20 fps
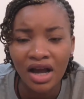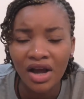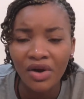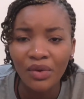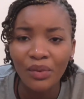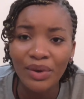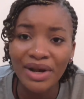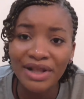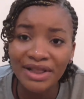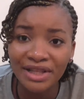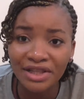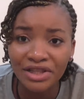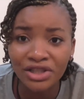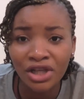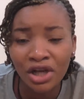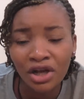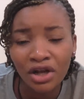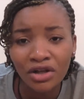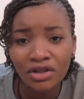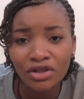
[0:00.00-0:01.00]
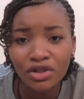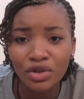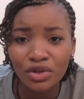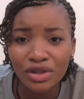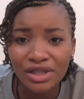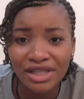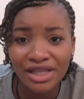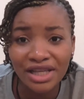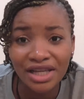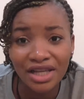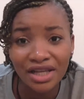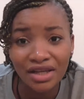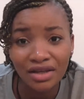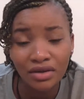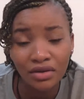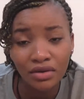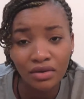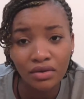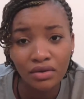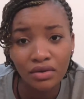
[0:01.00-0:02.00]
And when they turned to see
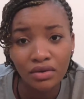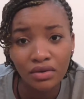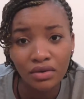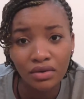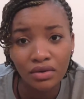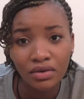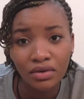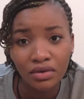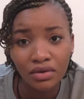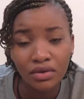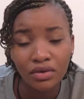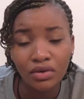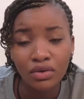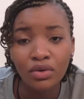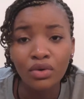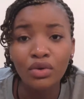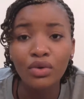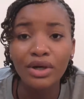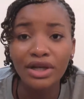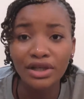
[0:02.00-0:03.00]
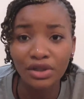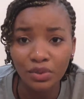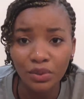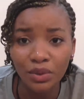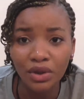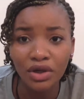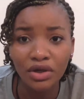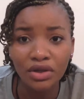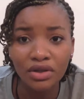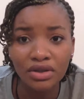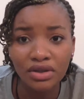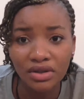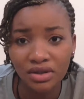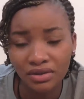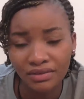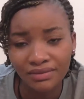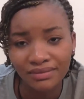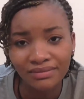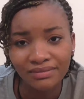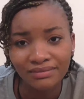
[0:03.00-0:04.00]
who it
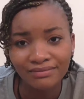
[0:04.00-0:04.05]
was,